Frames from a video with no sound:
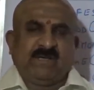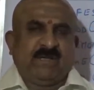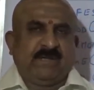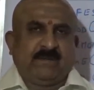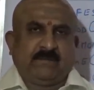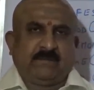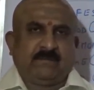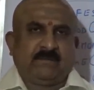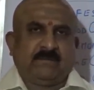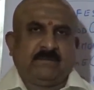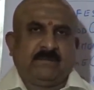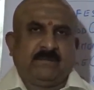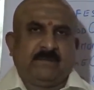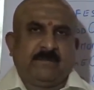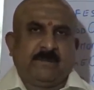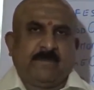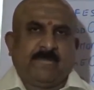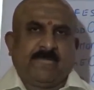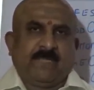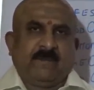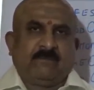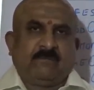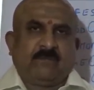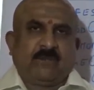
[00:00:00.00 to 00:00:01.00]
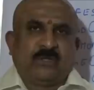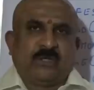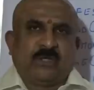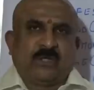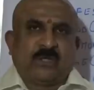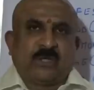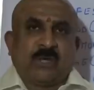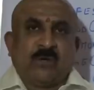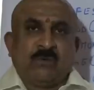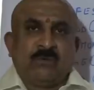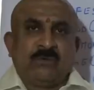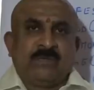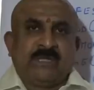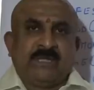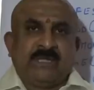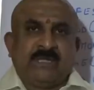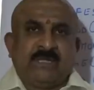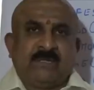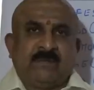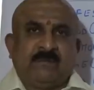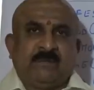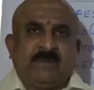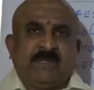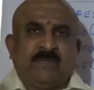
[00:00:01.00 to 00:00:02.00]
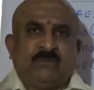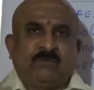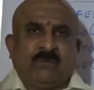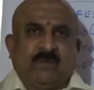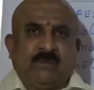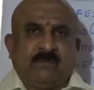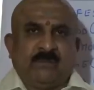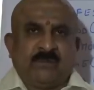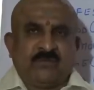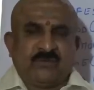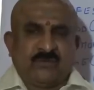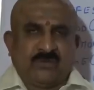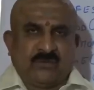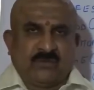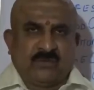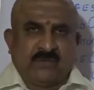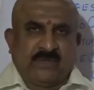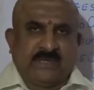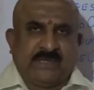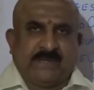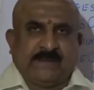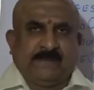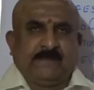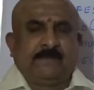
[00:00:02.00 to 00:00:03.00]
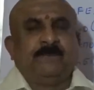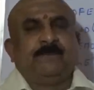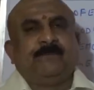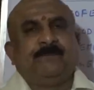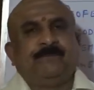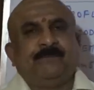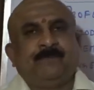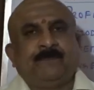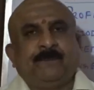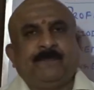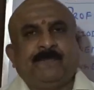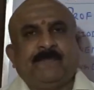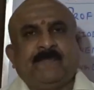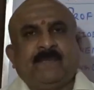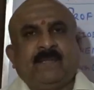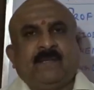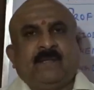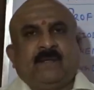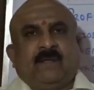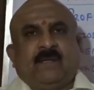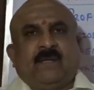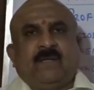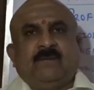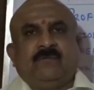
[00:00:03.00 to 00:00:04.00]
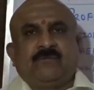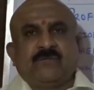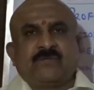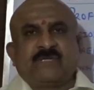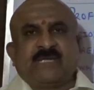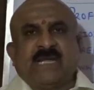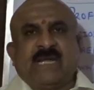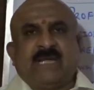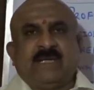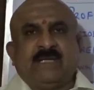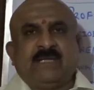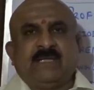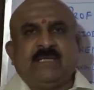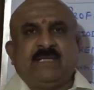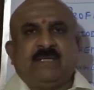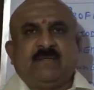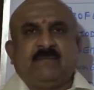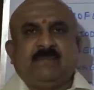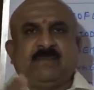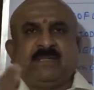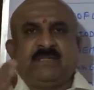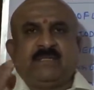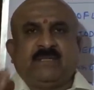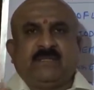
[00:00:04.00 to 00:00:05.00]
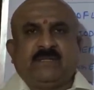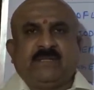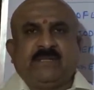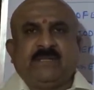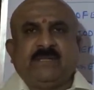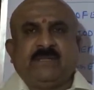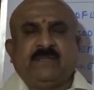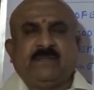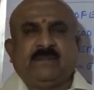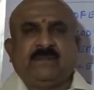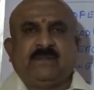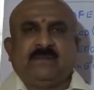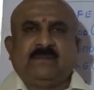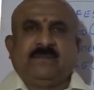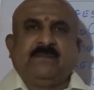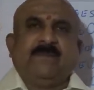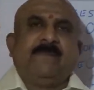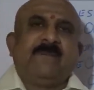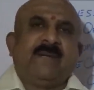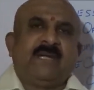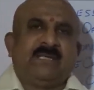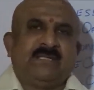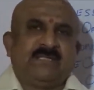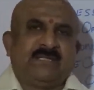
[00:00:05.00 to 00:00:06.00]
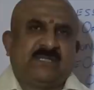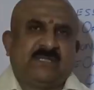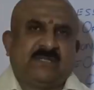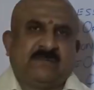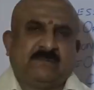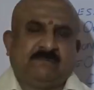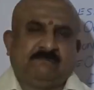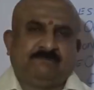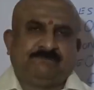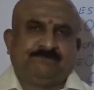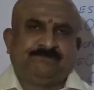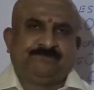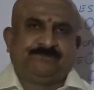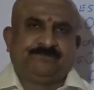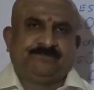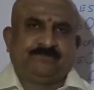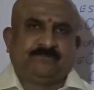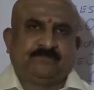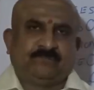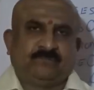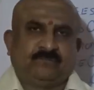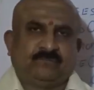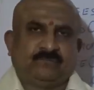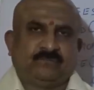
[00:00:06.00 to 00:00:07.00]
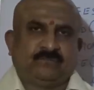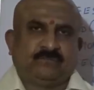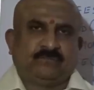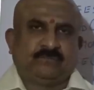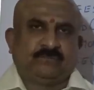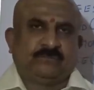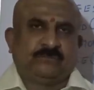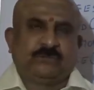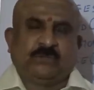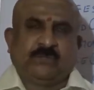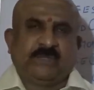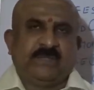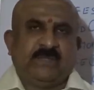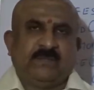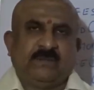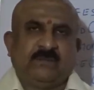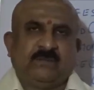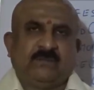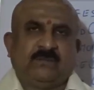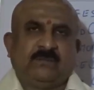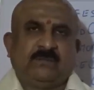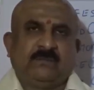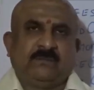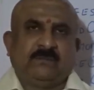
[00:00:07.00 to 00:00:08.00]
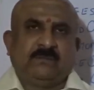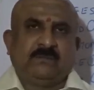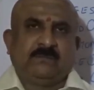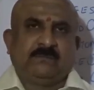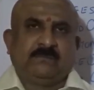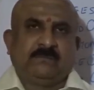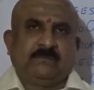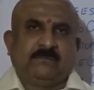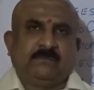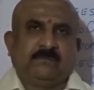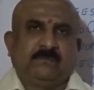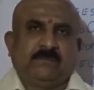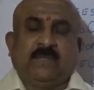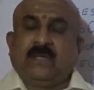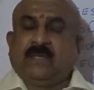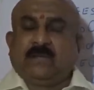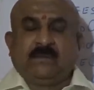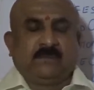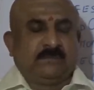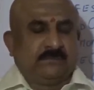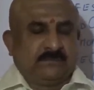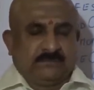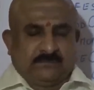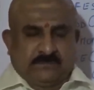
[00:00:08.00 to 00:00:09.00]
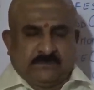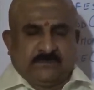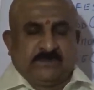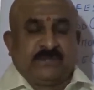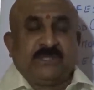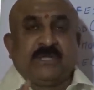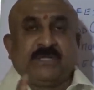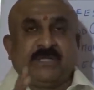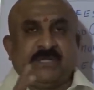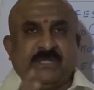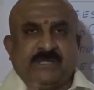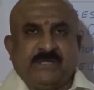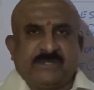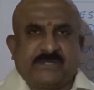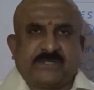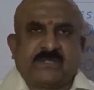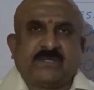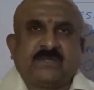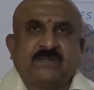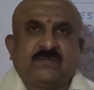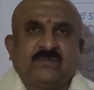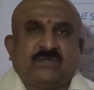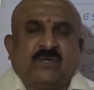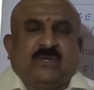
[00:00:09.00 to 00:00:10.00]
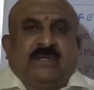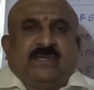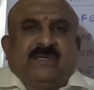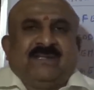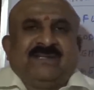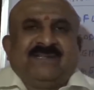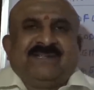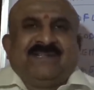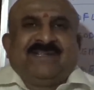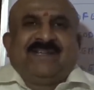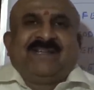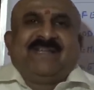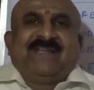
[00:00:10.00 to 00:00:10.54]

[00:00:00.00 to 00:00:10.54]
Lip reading: Clear? For your counting, it will be 12 months only. And for Saturn, it will be 30 months. Okay? 30 years. Sorry.